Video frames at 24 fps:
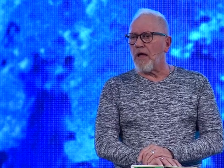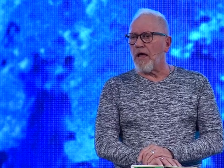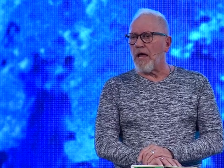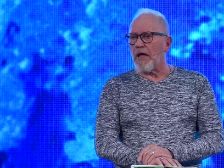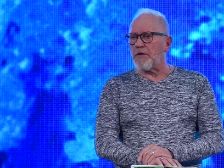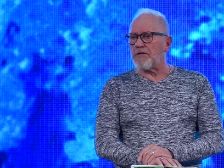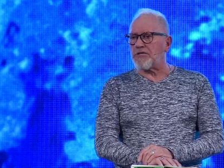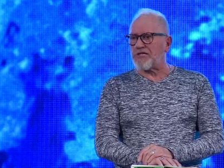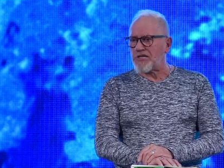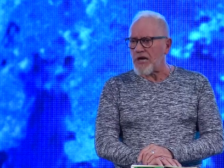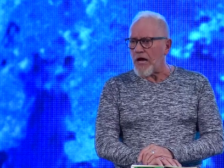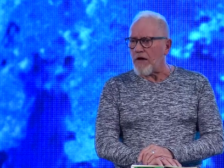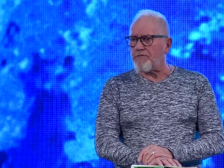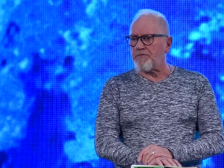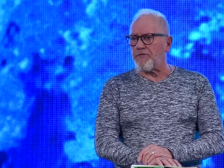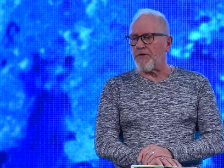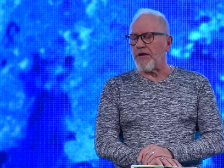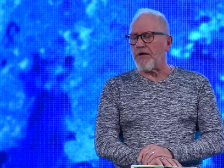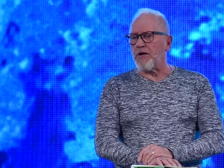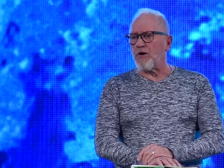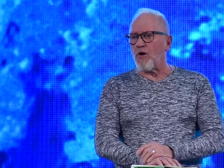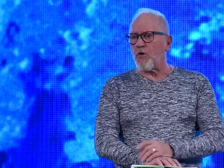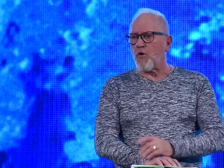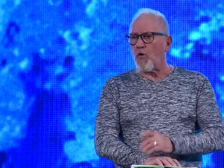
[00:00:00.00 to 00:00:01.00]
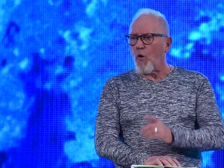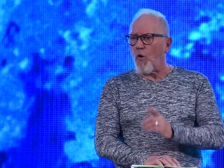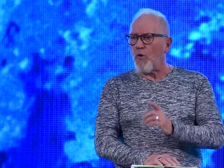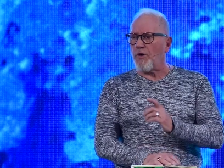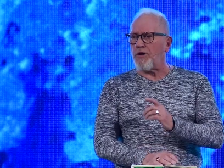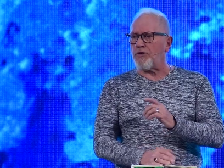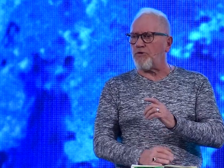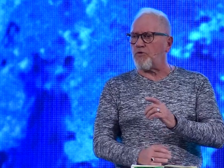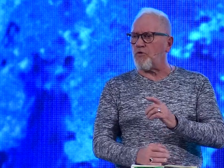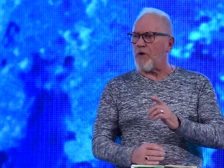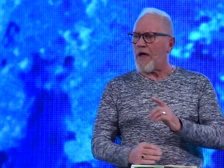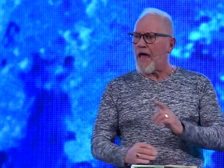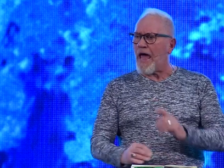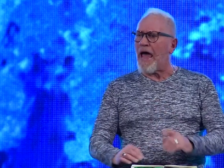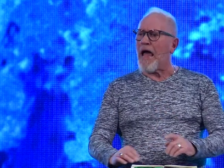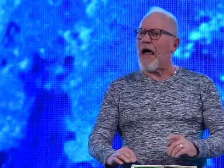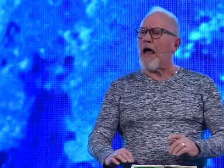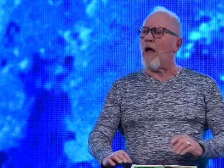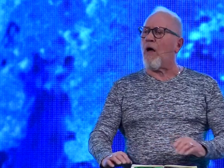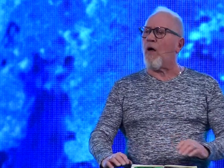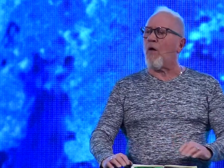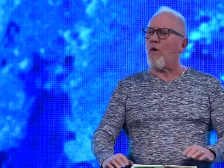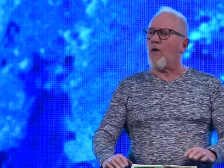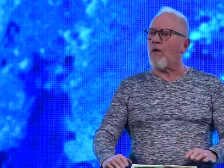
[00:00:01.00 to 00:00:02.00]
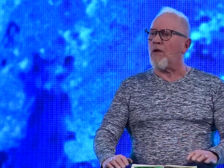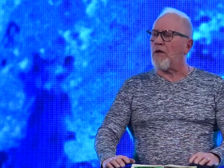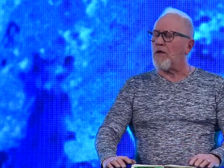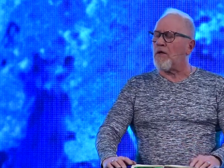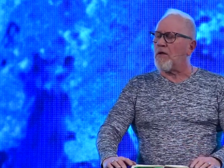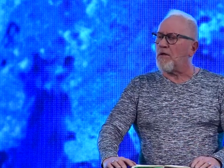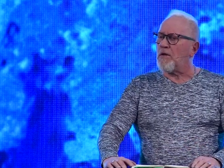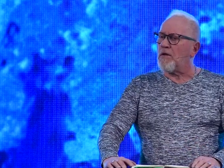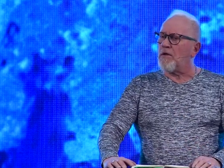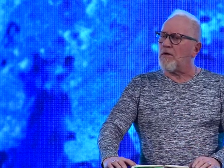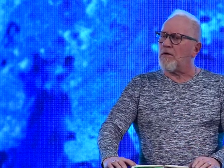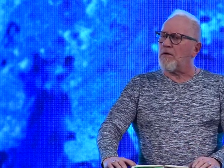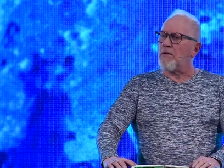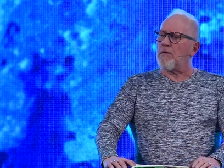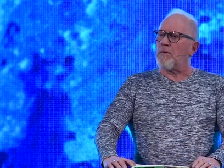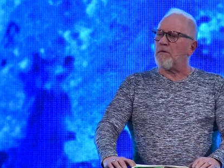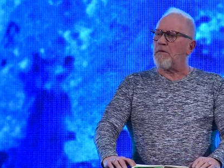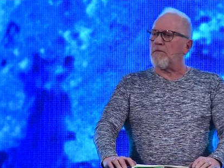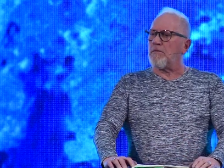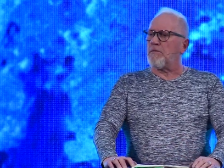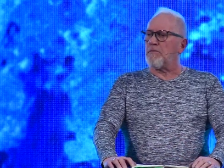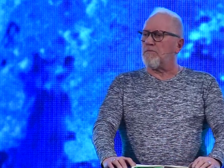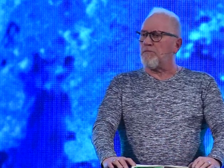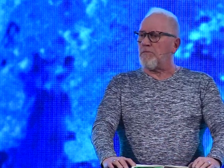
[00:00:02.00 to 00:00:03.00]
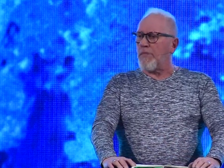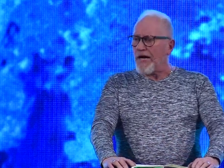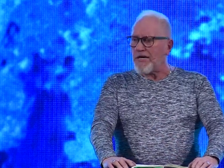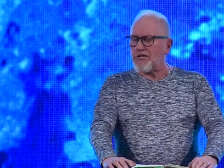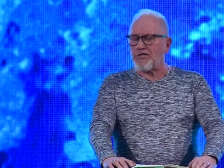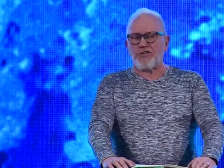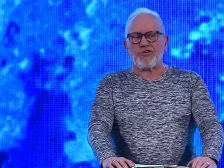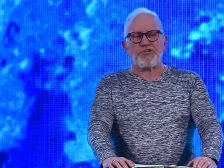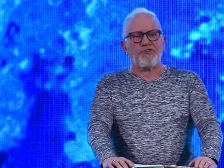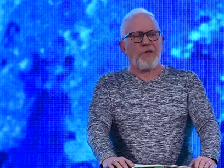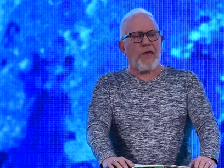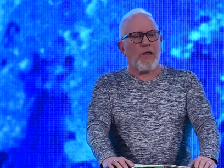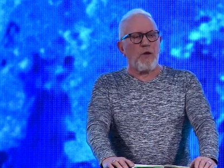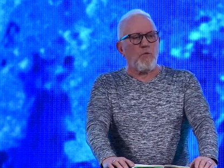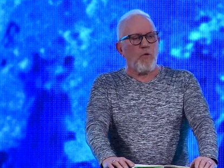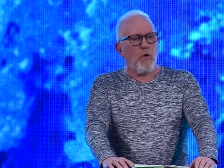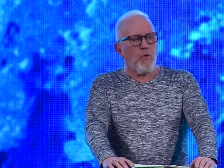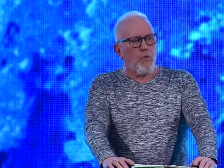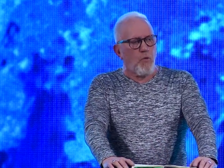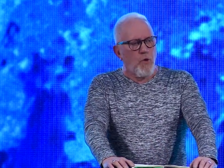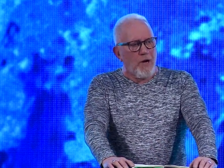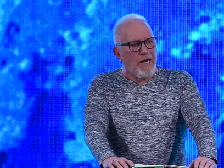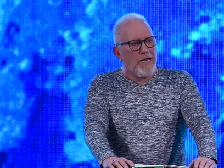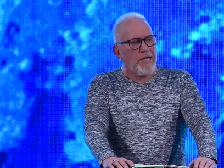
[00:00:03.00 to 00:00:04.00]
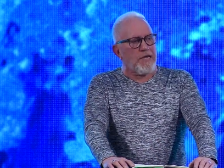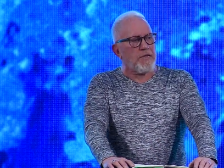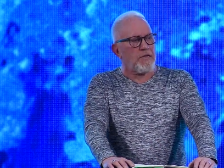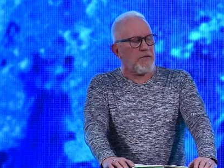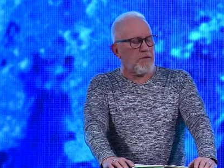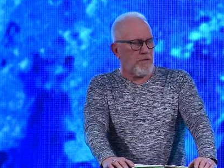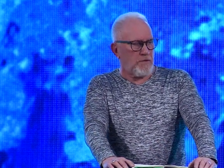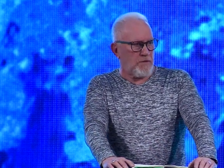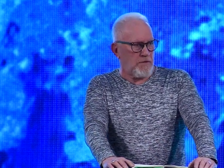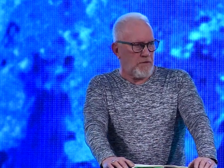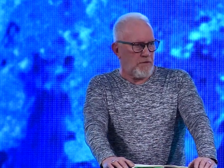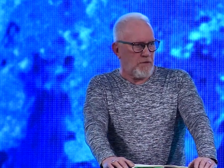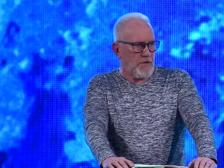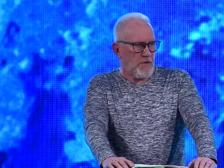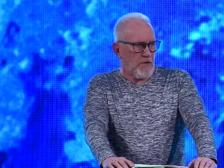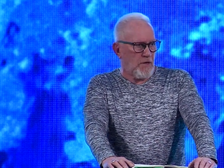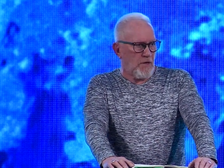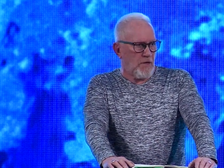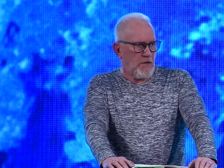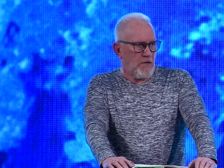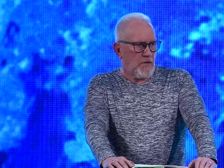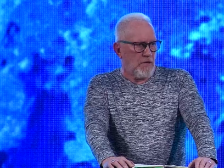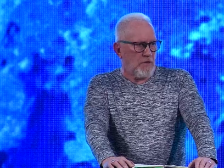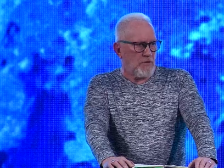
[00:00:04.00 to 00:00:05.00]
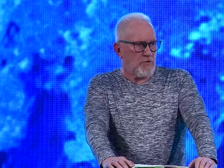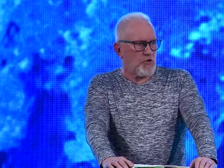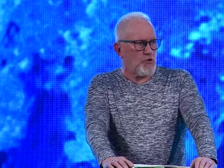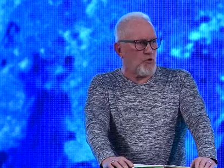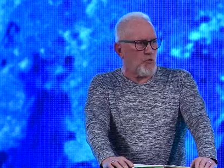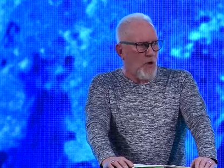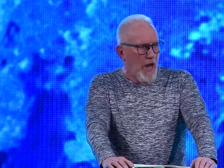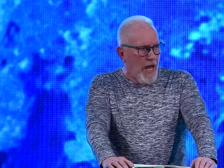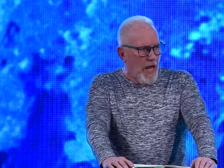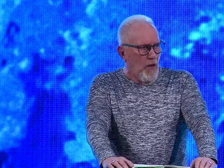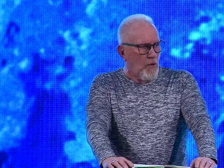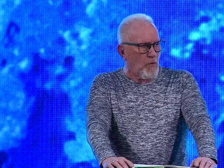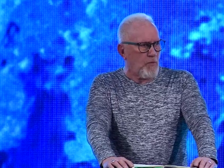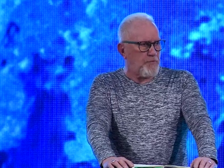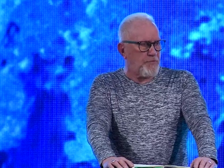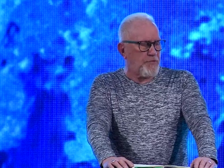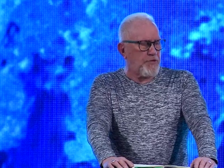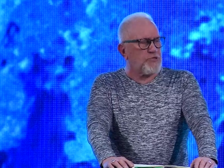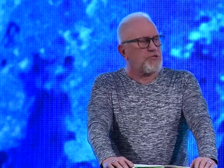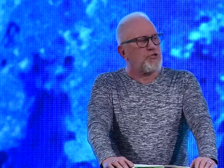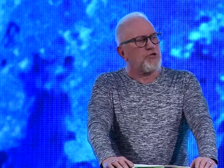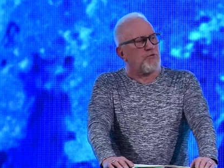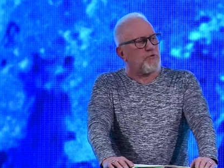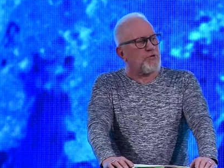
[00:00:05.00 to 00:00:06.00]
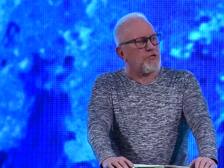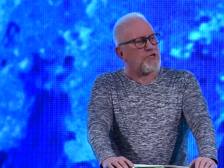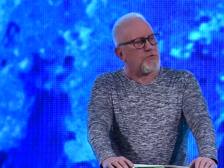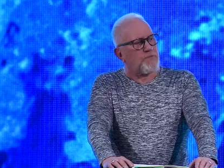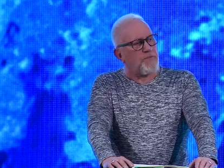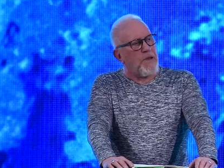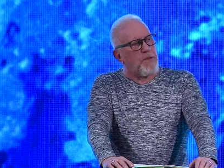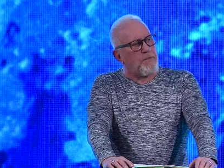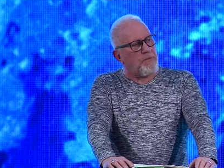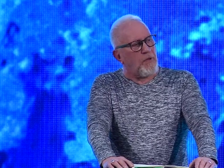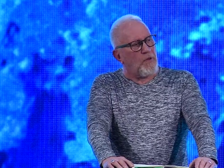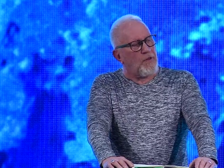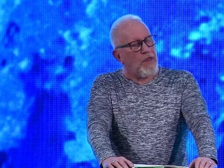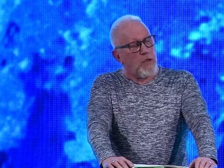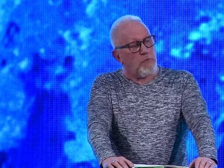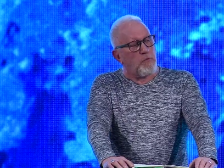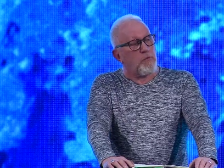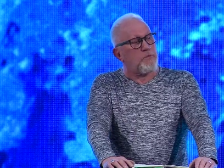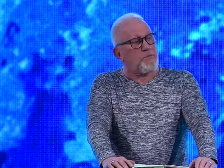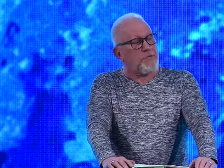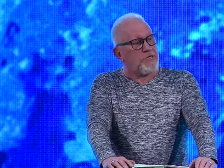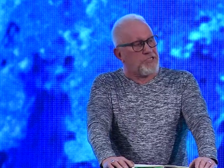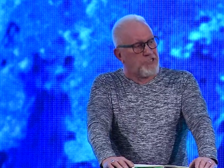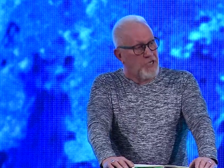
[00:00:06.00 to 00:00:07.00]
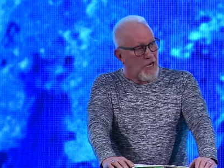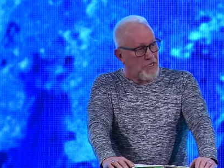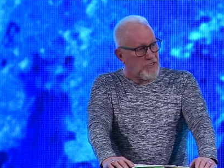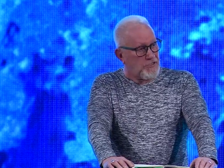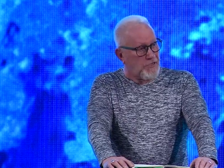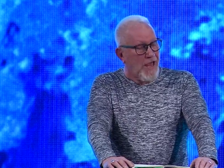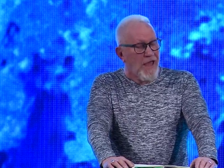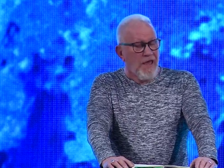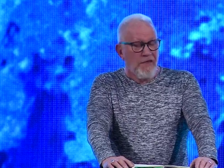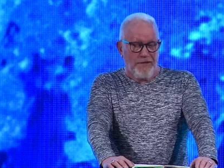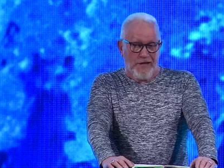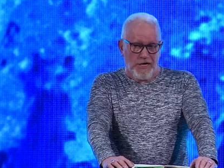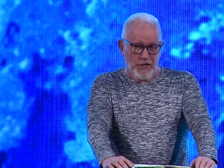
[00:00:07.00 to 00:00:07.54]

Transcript: and suffering according to how much they were willing to help the Jewish people. They will be judged.